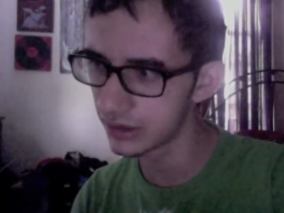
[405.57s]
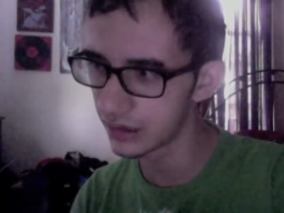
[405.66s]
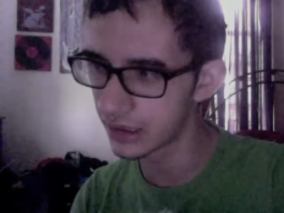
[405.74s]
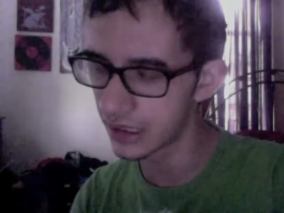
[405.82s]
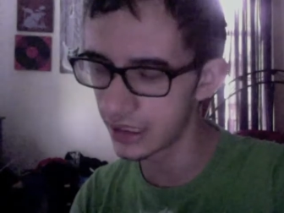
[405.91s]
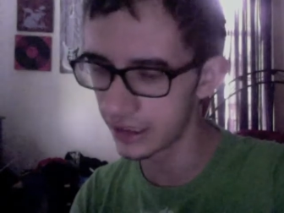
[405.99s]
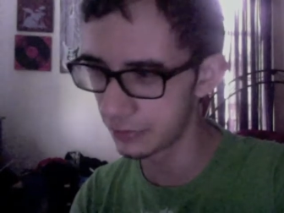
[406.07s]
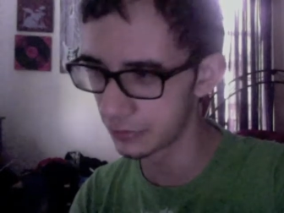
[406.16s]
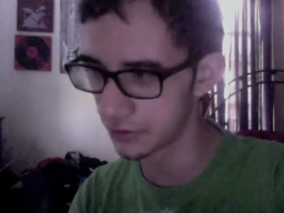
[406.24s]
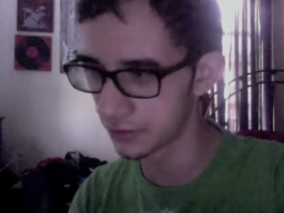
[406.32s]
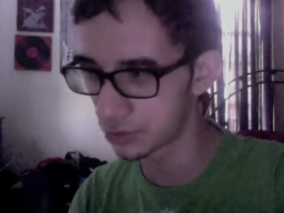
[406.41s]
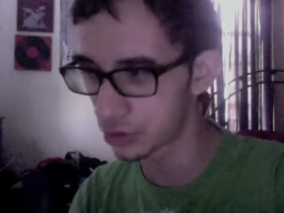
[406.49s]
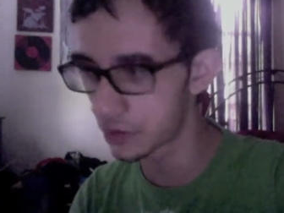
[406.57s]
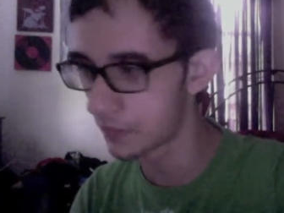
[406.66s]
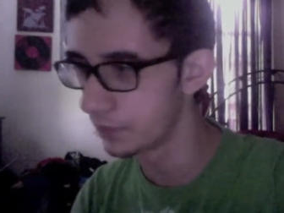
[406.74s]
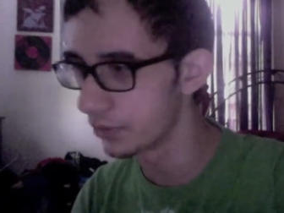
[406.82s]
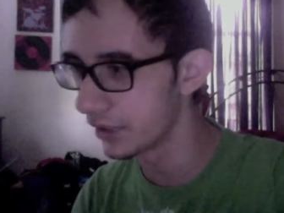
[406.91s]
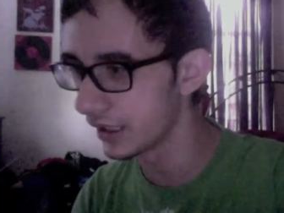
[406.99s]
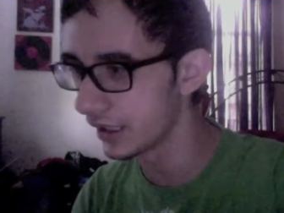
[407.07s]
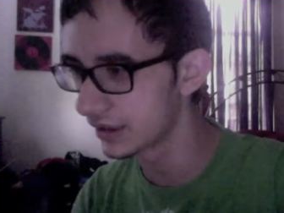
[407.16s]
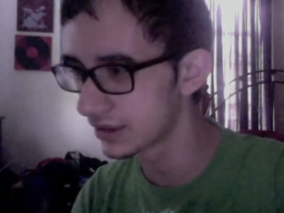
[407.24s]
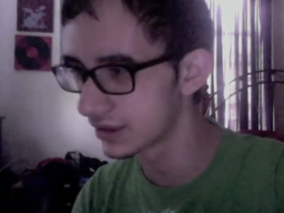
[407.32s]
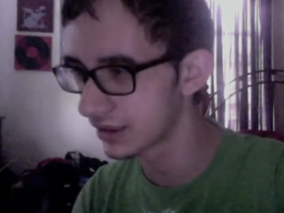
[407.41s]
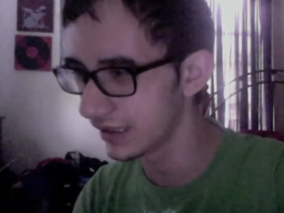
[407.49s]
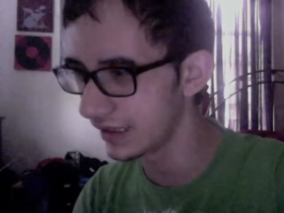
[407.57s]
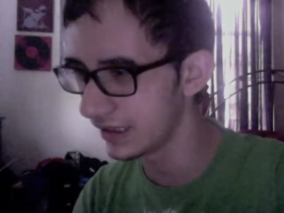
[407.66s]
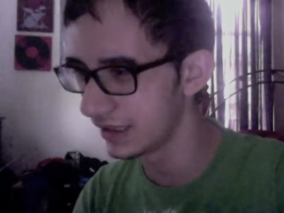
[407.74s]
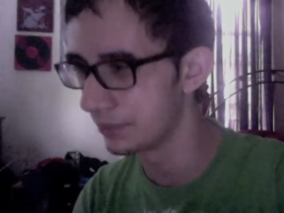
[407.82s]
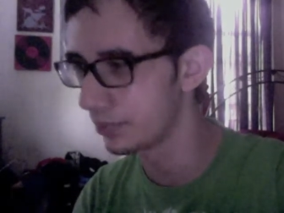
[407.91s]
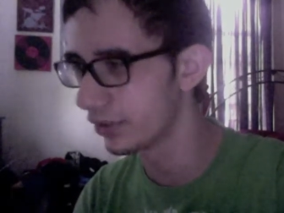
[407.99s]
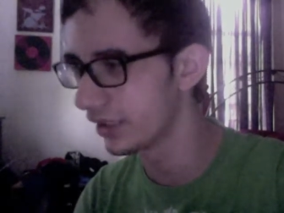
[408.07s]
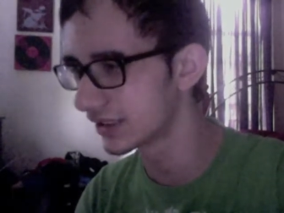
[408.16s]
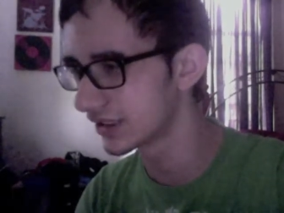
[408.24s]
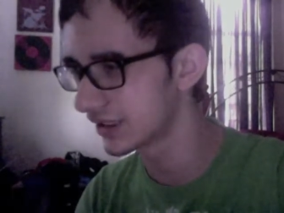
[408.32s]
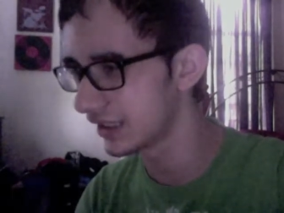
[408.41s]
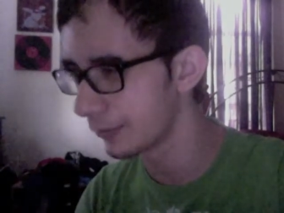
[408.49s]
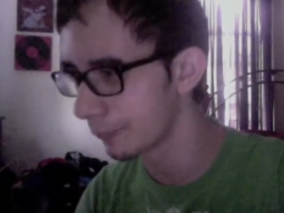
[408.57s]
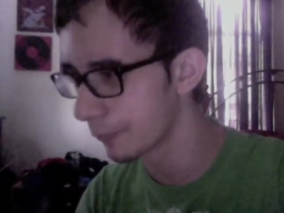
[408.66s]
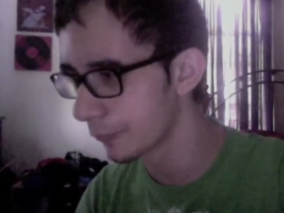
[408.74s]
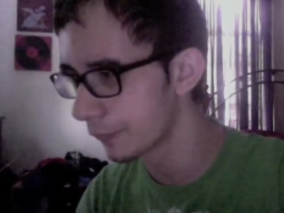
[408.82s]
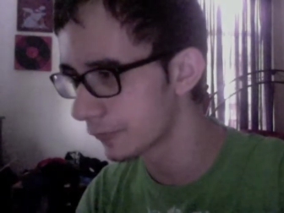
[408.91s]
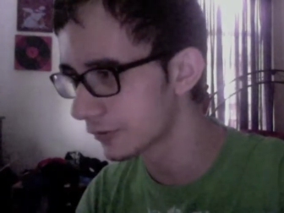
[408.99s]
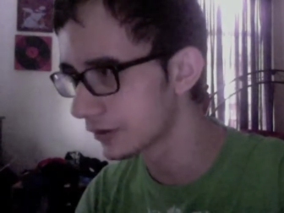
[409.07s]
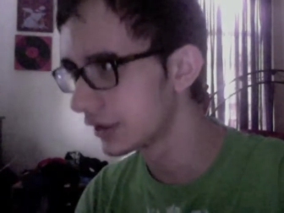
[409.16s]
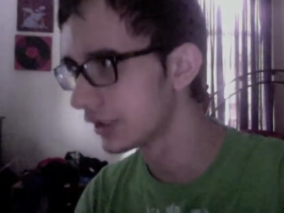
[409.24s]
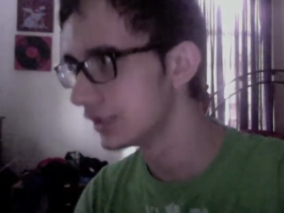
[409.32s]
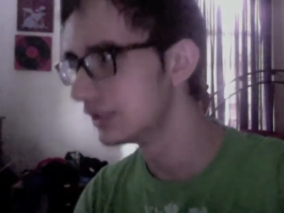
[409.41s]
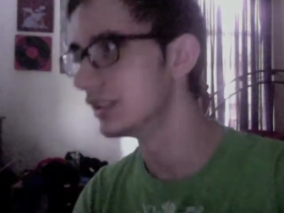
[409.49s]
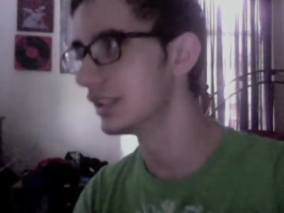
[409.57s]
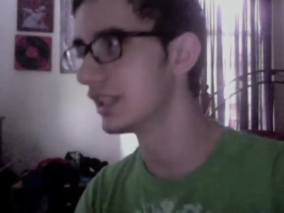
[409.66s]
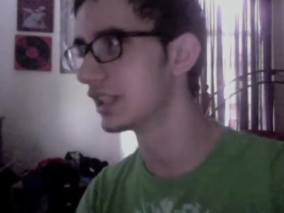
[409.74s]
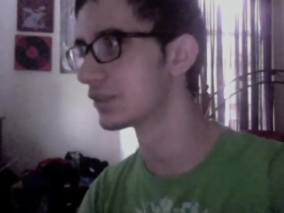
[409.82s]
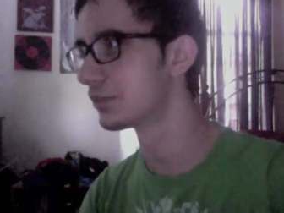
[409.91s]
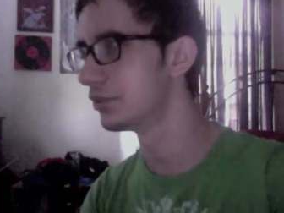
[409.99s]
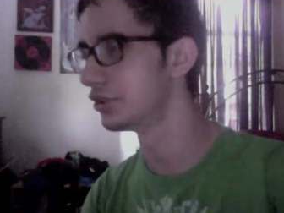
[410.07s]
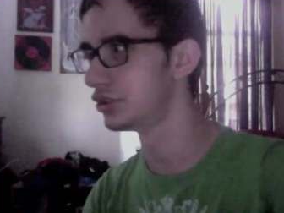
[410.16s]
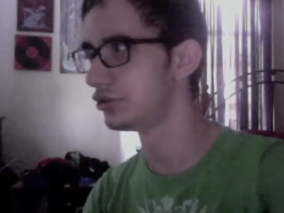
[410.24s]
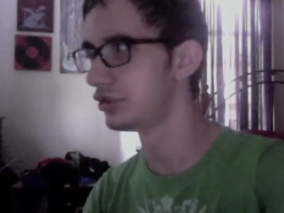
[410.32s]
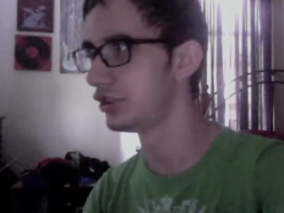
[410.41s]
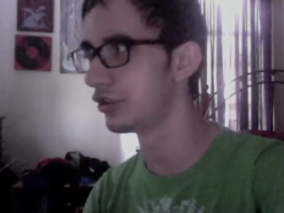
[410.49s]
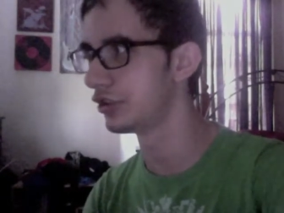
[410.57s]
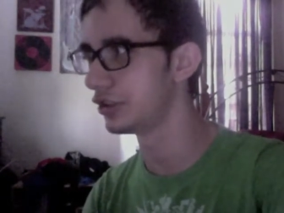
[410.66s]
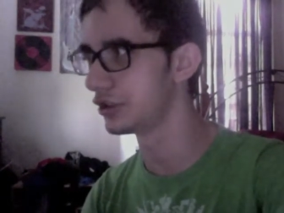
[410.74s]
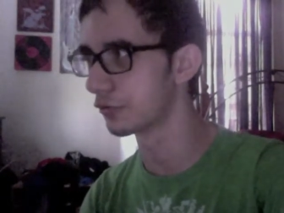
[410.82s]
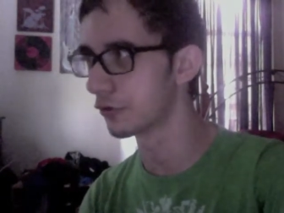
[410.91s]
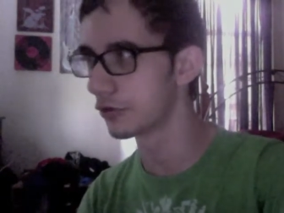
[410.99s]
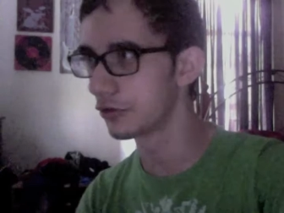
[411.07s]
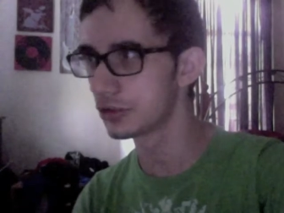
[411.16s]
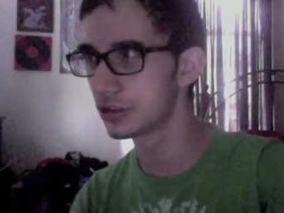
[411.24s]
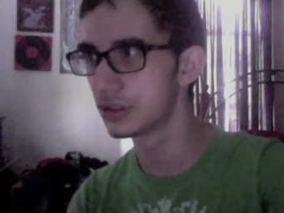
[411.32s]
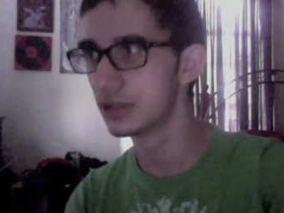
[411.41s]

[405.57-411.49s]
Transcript: guy that was a sort of blank slate in a blank slate world. Then he gets pushed into all these worlds.